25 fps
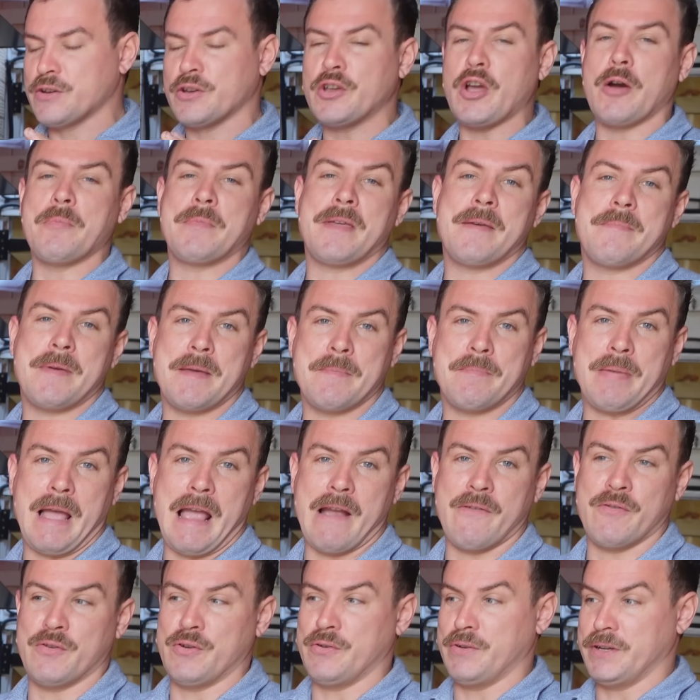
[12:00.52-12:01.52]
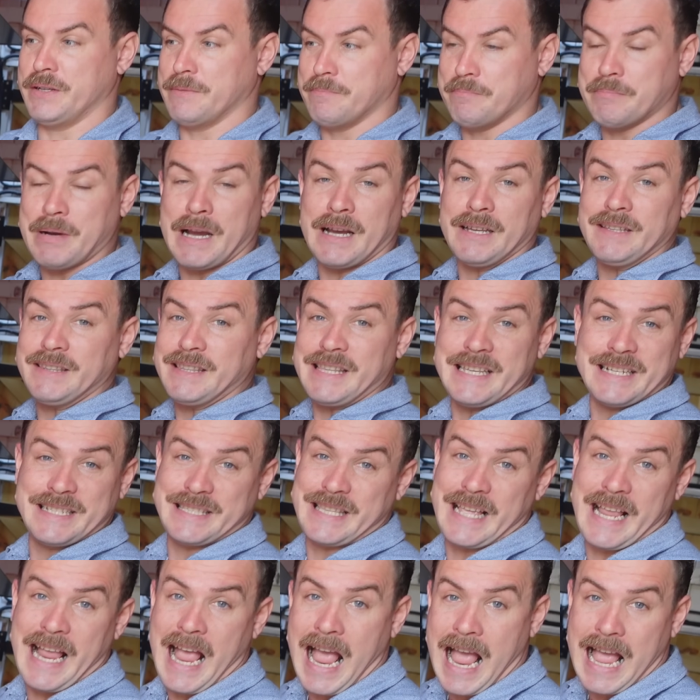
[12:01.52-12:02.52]
Got me a bit paranoid, but this
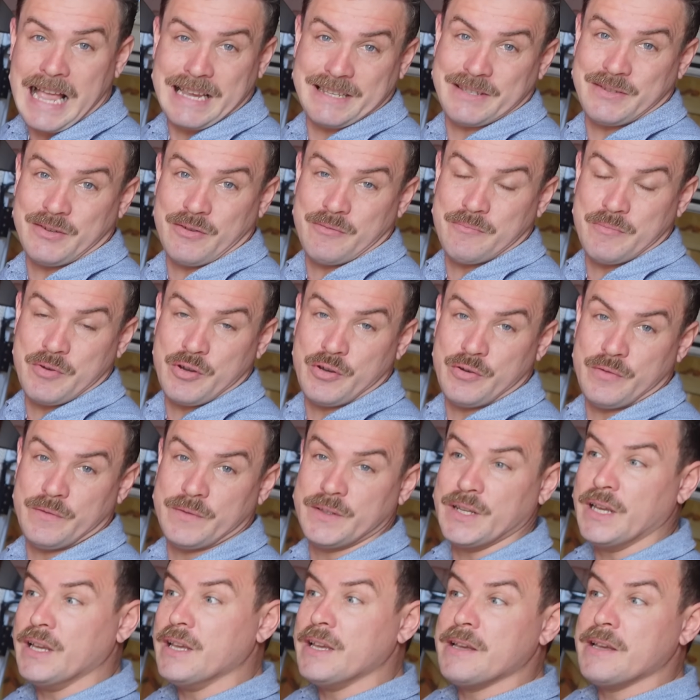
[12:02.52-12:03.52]
thing has not moved.